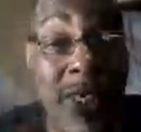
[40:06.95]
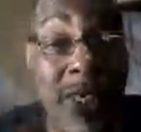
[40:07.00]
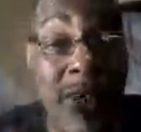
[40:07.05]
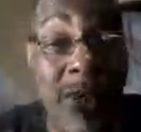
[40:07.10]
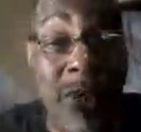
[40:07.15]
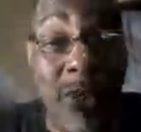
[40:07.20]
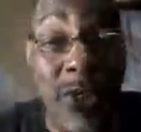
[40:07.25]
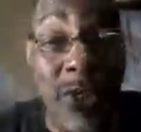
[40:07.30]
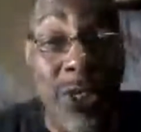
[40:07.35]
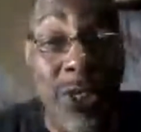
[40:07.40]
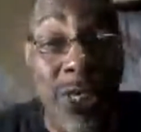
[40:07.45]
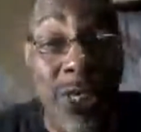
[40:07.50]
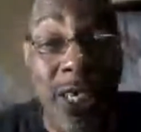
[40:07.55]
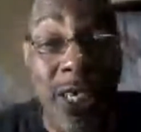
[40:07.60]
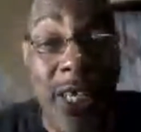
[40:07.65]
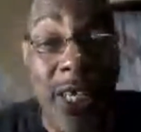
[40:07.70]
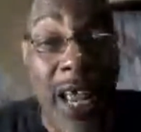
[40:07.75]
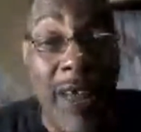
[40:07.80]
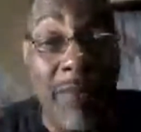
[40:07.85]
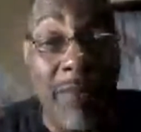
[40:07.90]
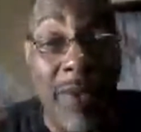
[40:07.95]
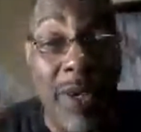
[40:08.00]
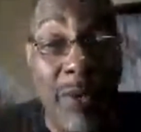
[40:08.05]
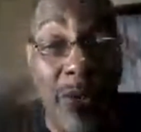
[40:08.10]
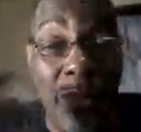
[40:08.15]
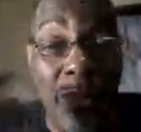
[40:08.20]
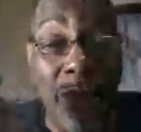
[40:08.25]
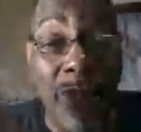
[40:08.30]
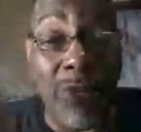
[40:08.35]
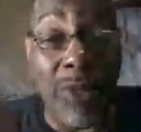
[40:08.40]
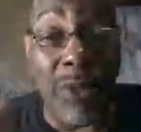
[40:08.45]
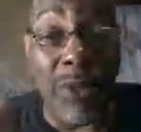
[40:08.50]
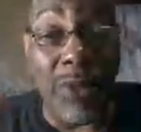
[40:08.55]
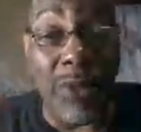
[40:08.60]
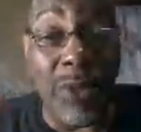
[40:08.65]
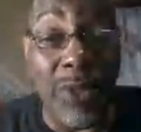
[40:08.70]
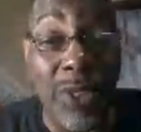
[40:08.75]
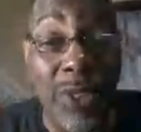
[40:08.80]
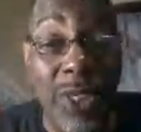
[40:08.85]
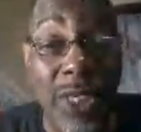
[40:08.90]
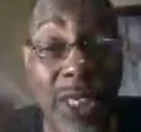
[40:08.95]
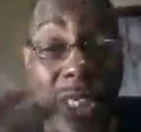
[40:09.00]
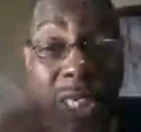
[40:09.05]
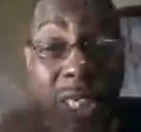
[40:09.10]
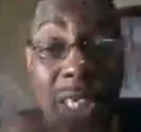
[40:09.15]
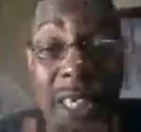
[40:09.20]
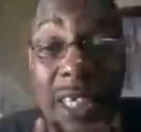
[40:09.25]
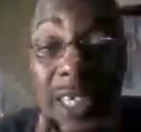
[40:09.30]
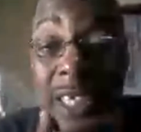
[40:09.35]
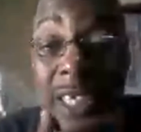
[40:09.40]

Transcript: There's no douche in Africa. Women don't use douche.